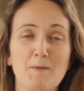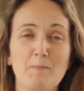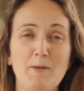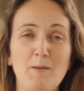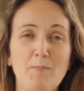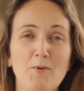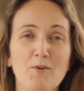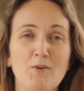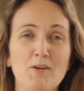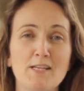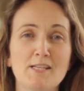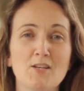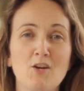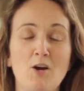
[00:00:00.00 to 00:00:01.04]
The BePure
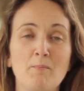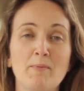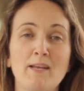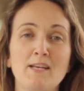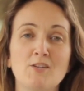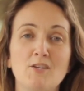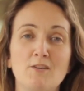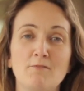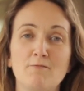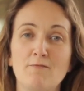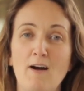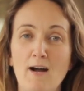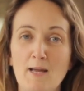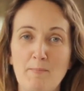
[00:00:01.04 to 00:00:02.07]
is a combination of
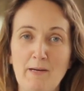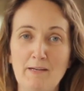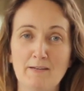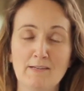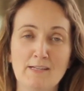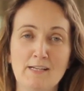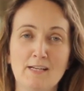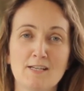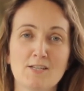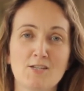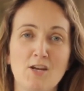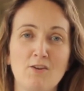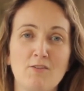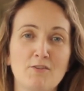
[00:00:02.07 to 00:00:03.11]
fiber.
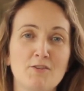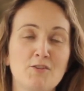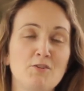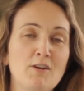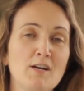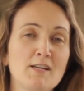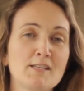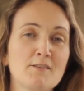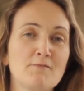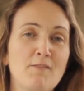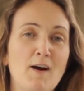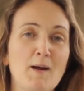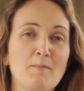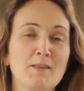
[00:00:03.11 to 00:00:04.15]
So there are 2 kinds of
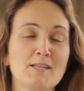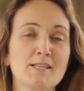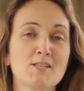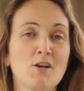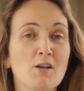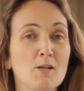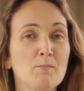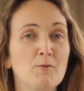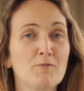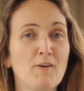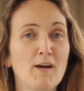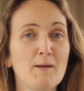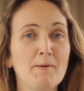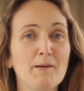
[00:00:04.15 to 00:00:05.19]
fiber. There's soluble
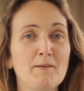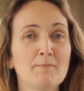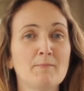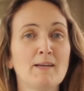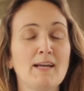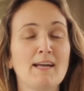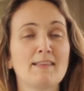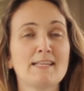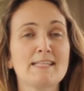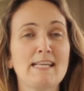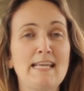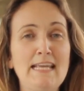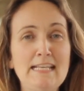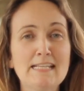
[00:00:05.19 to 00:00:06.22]
fiber and there's
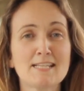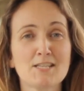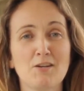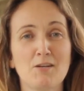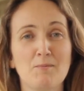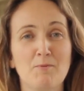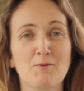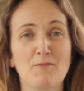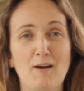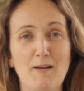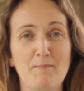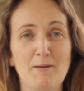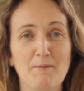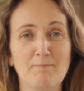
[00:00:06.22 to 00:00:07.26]
insoluble
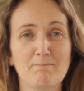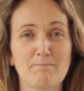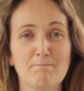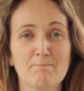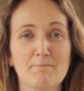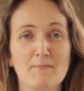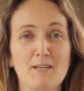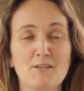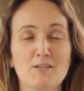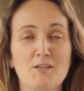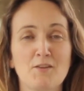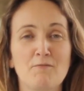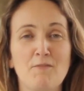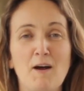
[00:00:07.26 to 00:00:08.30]
fiber.
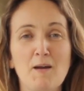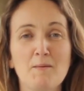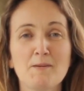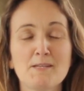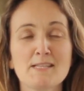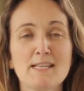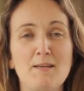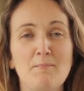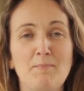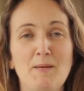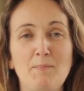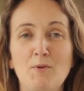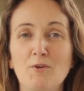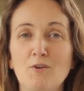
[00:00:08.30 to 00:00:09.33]
So the fibers in
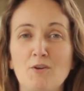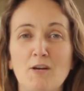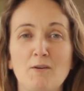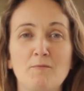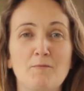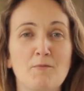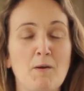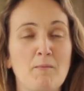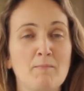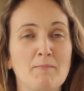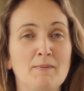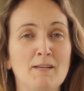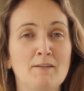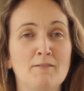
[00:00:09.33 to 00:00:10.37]
BePure come
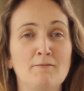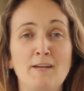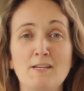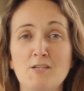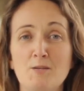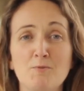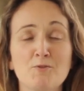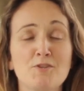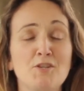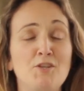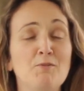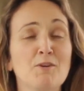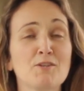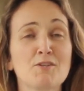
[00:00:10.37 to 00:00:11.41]
from vegetables
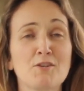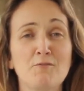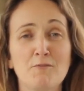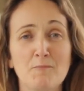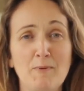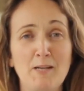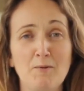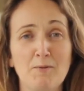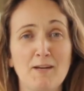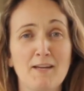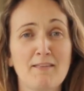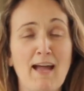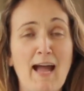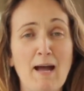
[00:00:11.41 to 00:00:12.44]
that you are so familiar
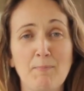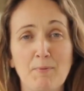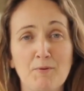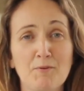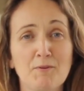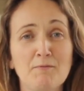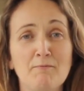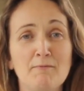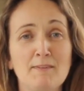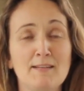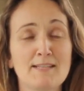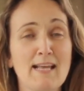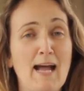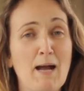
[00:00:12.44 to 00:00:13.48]
with: apple,
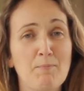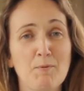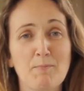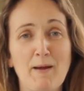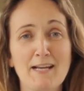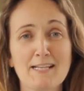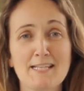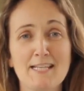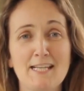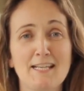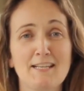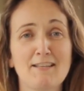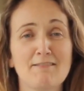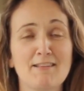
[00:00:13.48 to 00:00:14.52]
There's apple
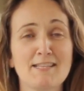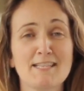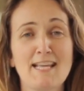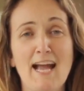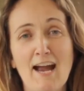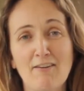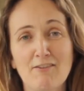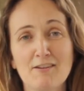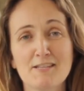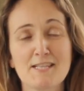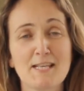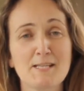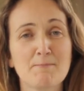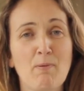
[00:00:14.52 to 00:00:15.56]
pectin, there's carrots,
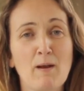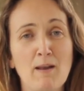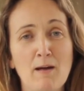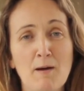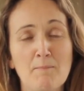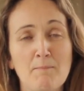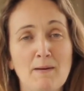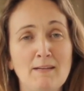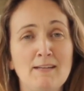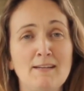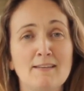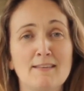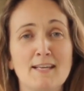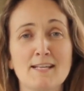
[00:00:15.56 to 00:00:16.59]
there's plum,
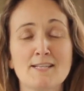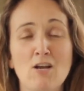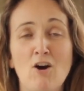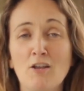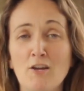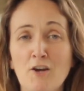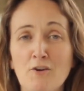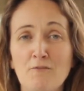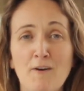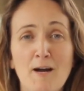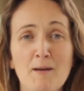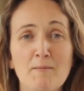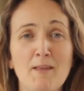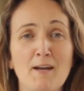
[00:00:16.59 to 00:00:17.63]
there's
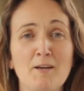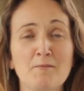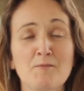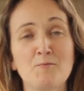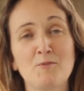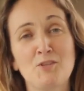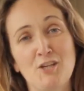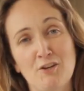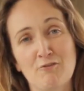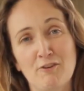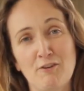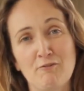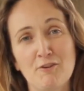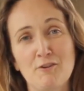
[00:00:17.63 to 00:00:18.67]
oligofiber that comes from
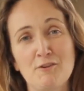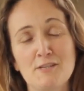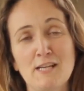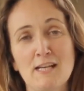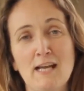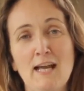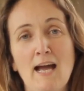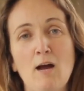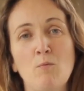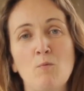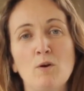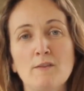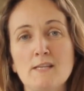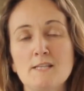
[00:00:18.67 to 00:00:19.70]
chicory root. And
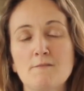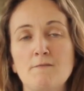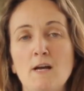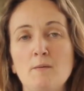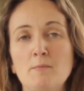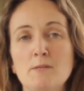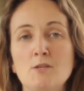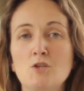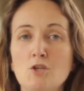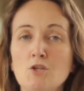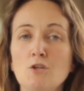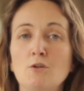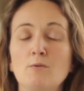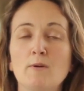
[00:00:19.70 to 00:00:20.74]
what these fibers
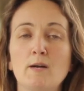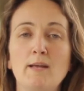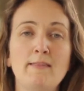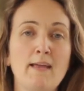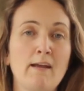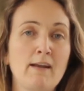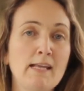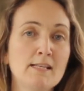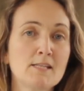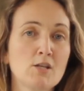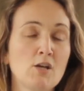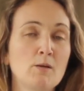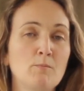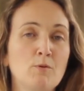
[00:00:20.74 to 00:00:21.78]
do in their
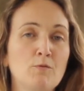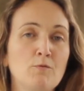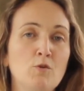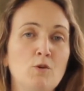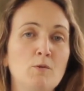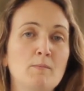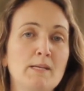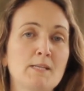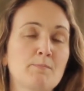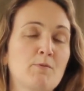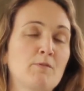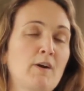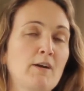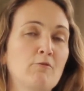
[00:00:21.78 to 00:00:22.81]
insoluble form is
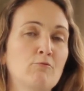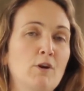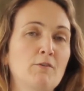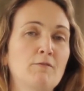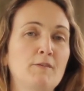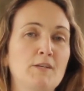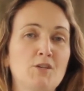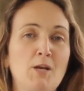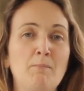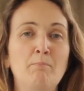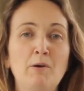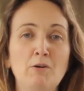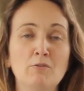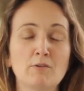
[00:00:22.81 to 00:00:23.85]
provide roughage
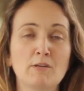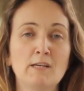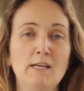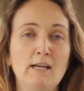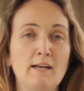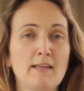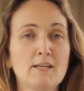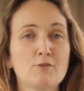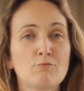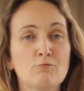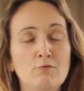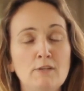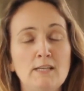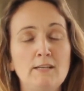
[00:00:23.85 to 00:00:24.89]
and bulk. And that's
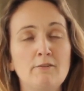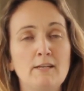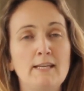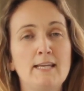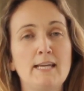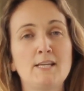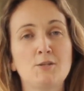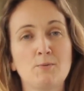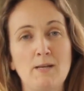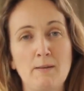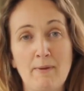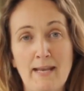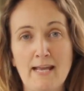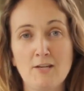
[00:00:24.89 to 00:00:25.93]
really, really key to
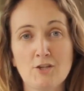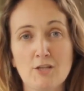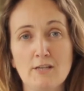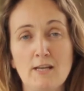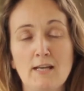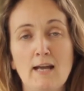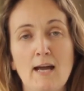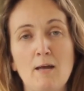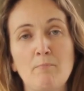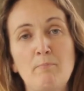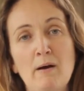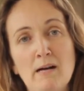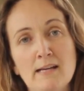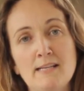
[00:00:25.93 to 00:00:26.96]
elimination
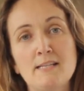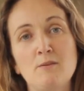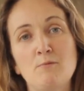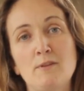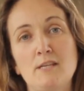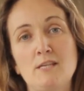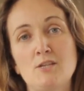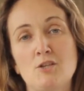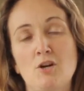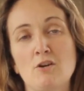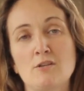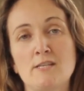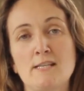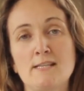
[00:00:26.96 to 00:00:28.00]
and binding with these
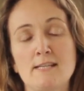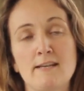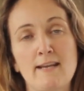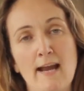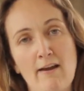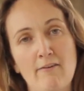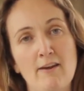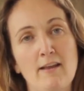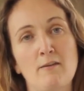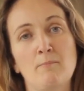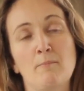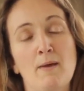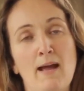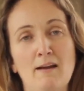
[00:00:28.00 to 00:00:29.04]
toxins and carrying
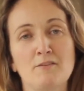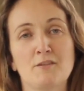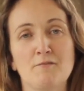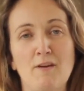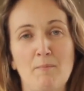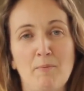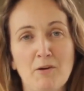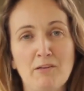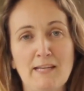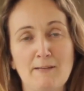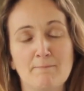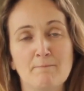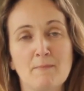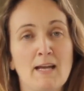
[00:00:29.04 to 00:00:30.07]
them out of our body.
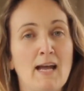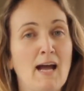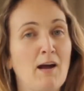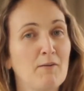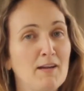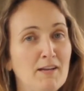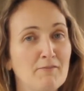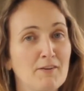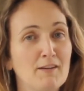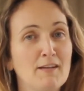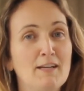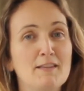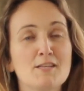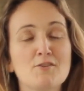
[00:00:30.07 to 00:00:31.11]
However,
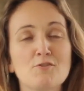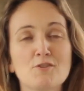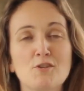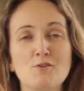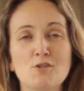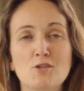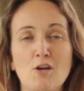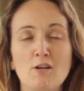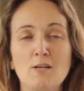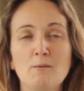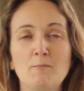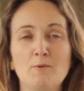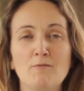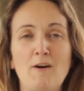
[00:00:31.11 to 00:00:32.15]
there's also
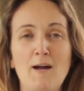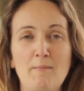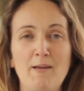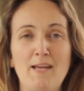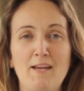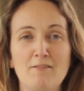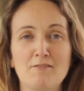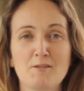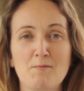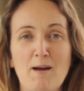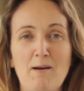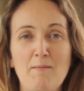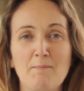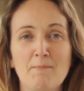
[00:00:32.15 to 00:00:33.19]
soluble fiber here as
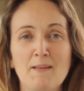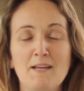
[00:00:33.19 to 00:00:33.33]
well.